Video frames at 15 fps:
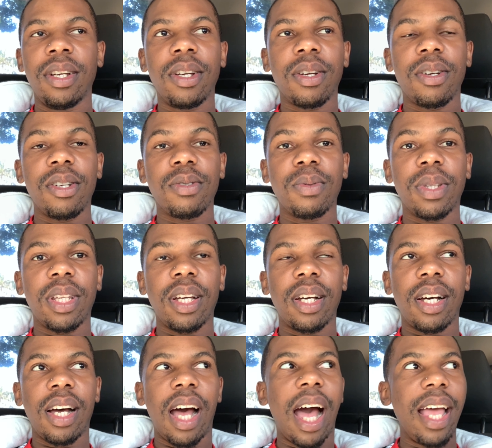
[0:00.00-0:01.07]
Because with
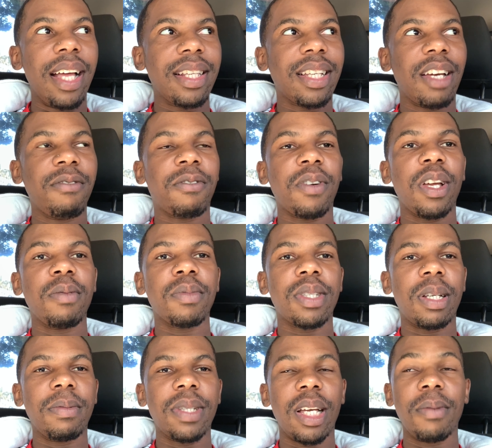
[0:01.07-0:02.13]
the higher time frames,
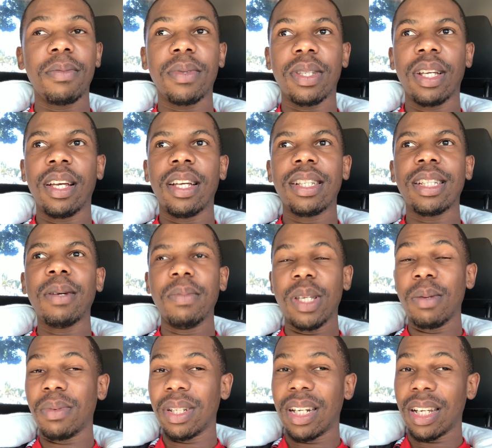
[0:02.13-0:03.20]
sometimes
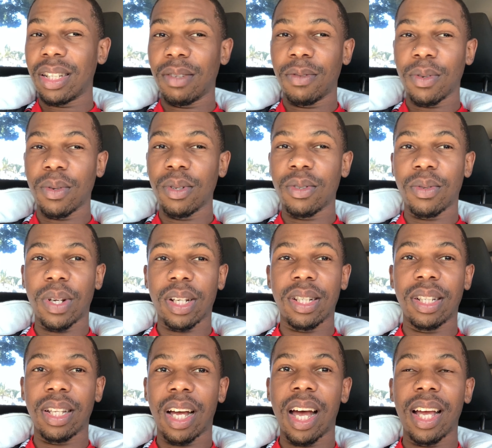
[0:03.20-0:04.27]
it does have a good structure
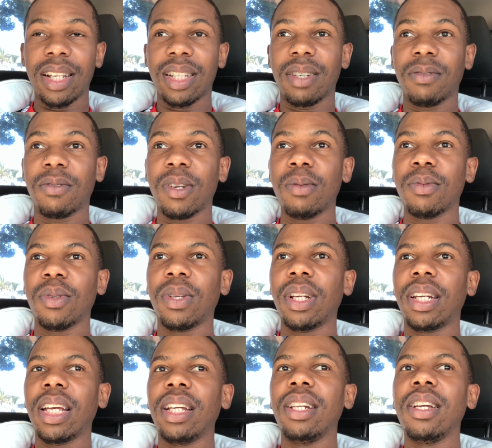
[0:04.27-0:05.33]
in the higher time frames or the
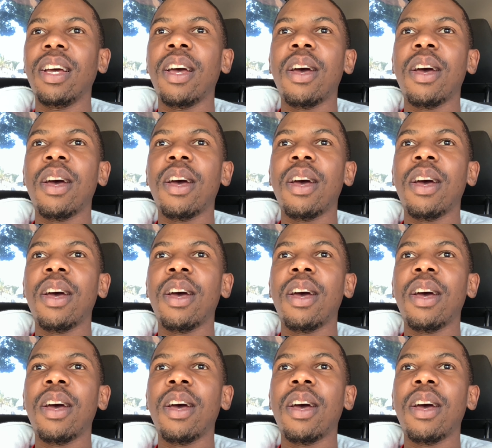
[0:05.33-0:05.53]
daily.